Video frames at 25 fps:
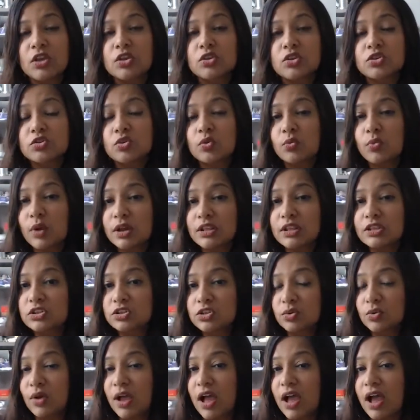So once
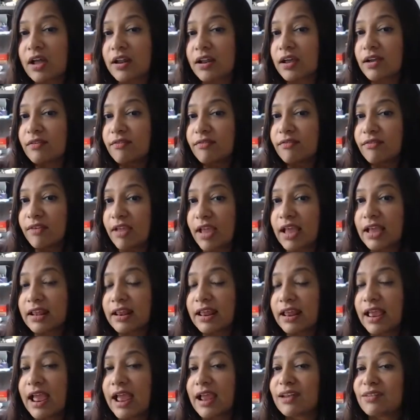you are aware
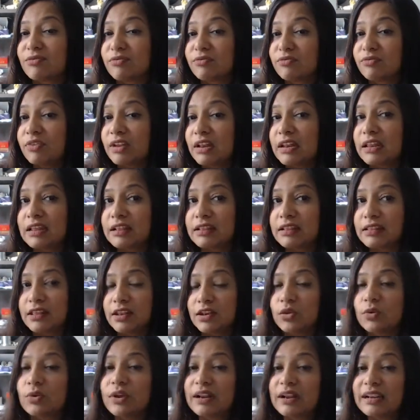and willing, then
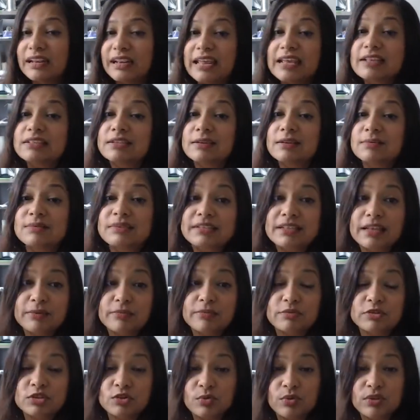you can take some
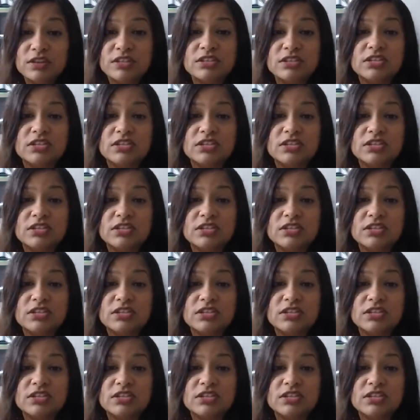steps towards